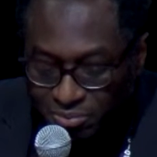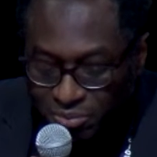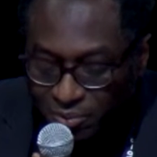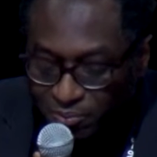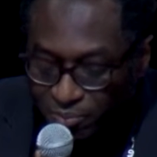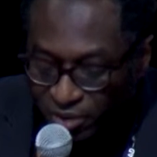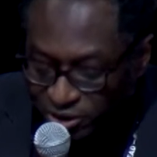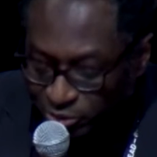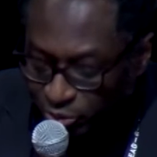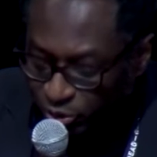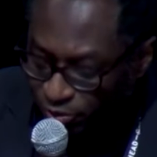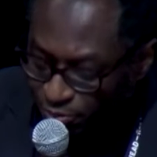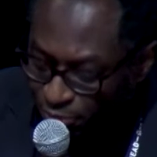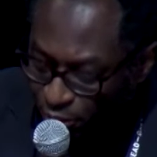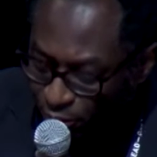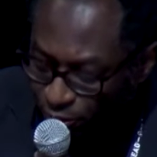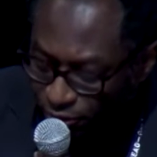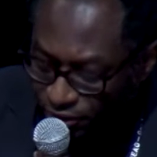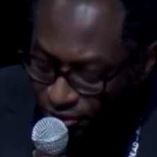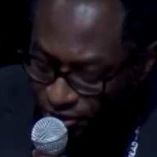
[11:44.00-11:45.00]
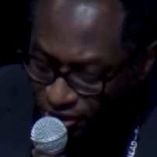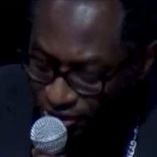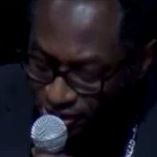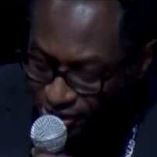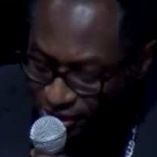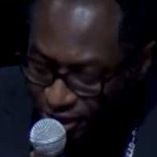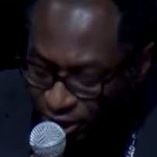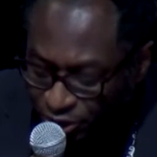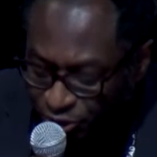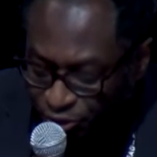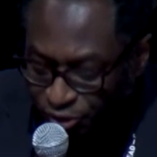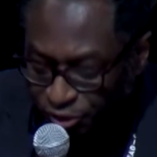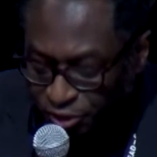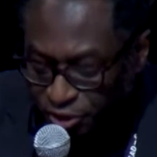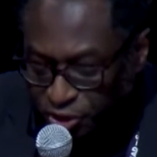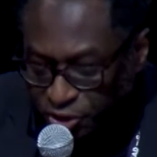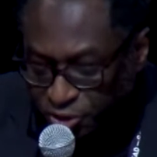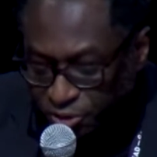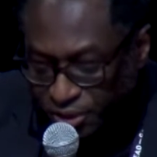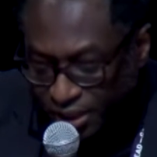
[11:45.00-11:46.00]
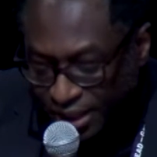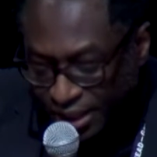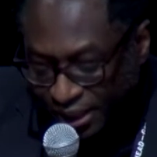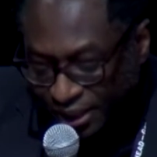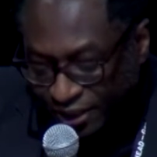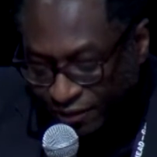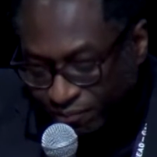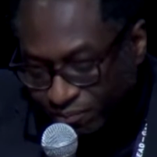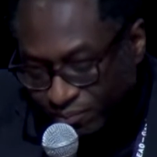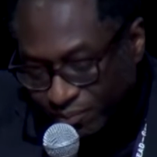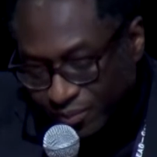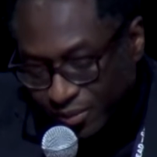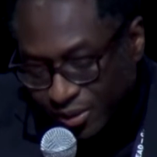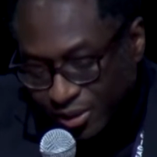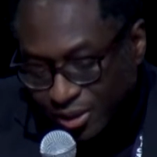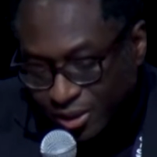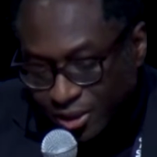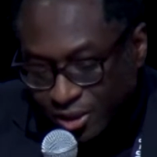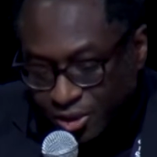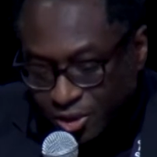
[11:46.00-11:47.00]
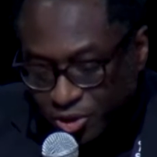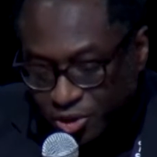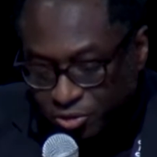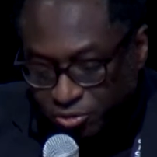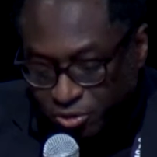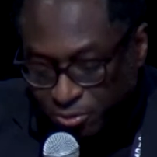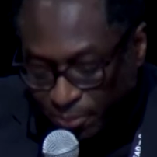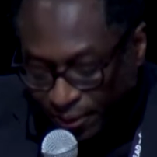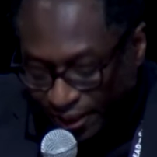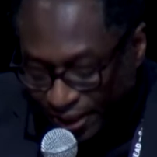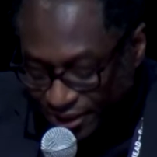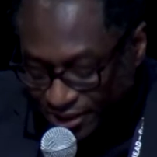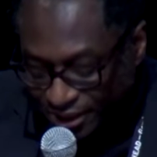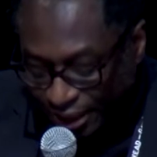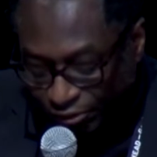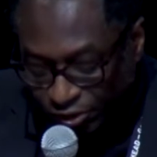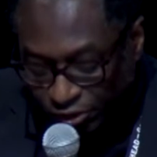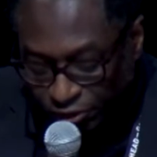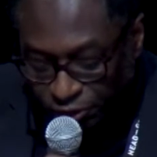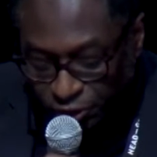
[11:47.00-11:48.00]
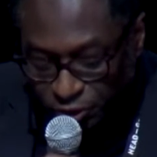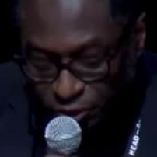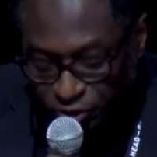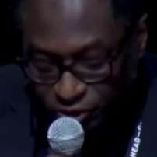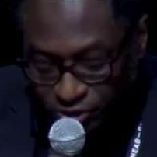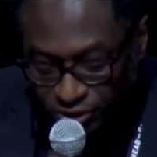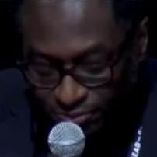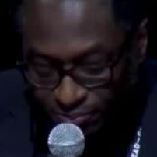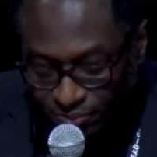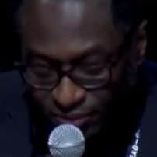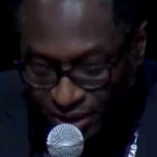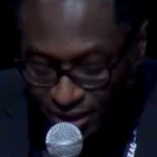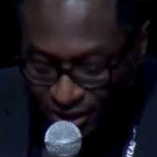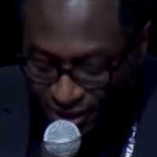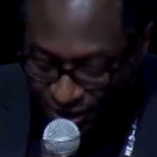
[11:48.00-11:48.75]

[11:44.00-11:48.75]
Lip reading: But much more important than the search for a new name to replace Afrofuturism